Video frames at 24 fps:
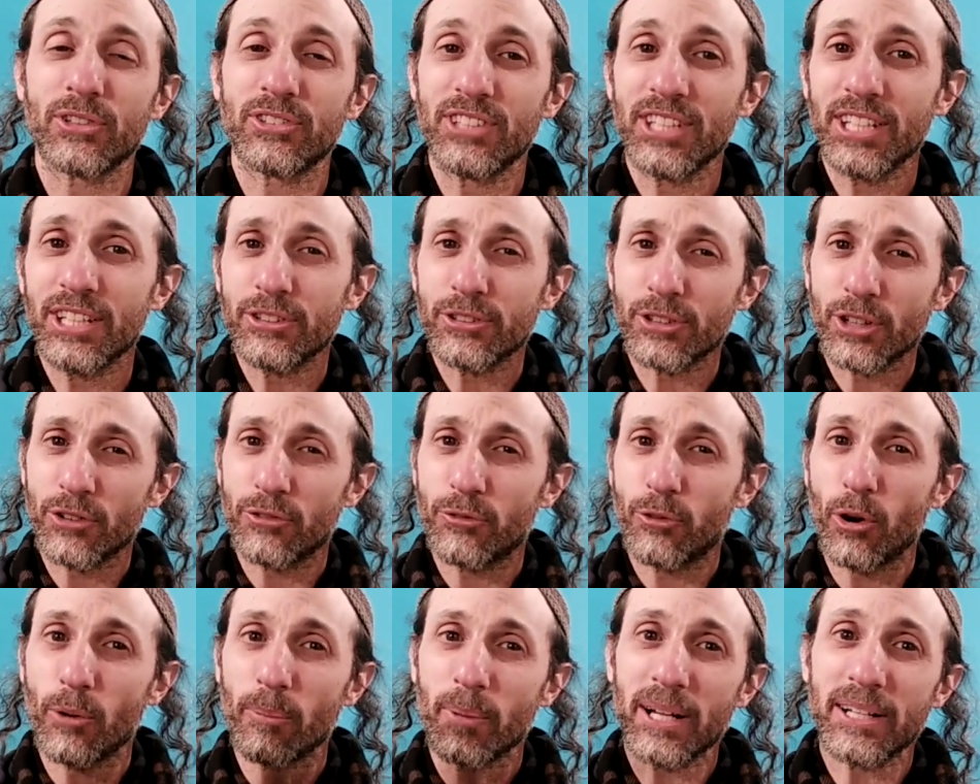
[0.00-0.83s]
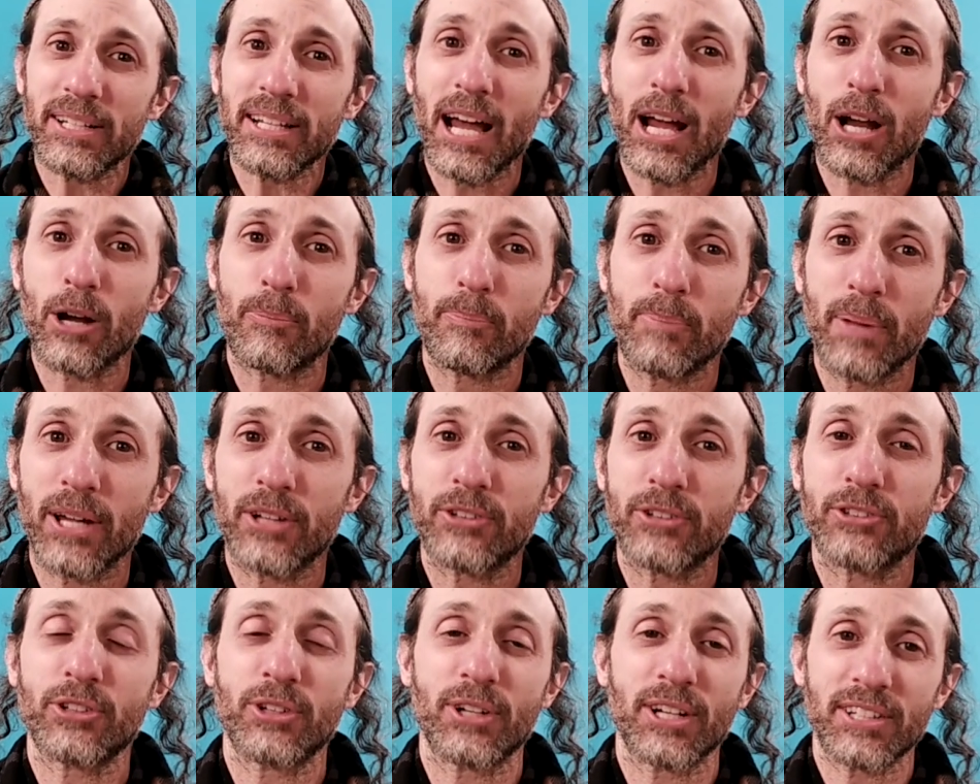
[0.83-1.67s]
It's easier to form an entire
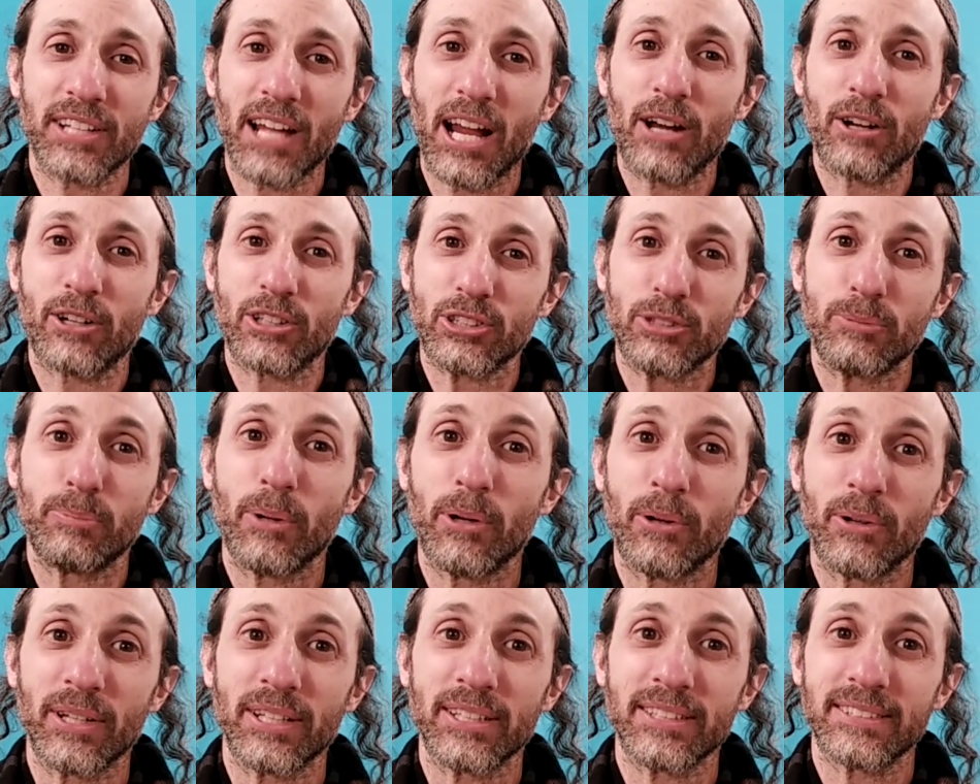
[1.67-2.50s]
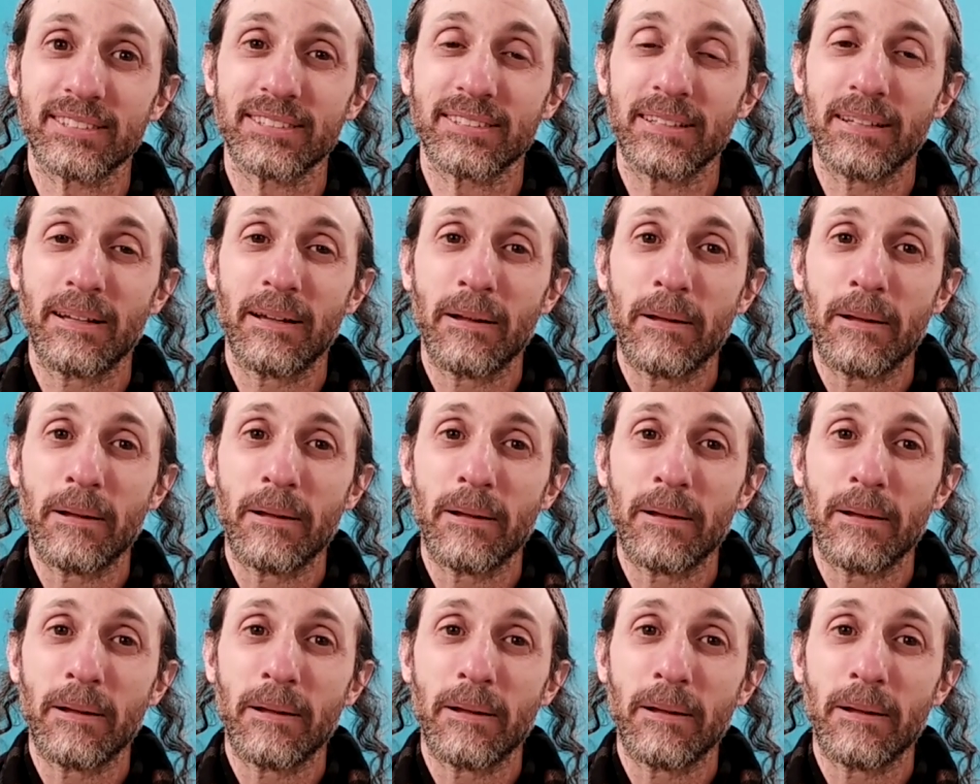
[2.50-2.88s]
picture, an entire experience.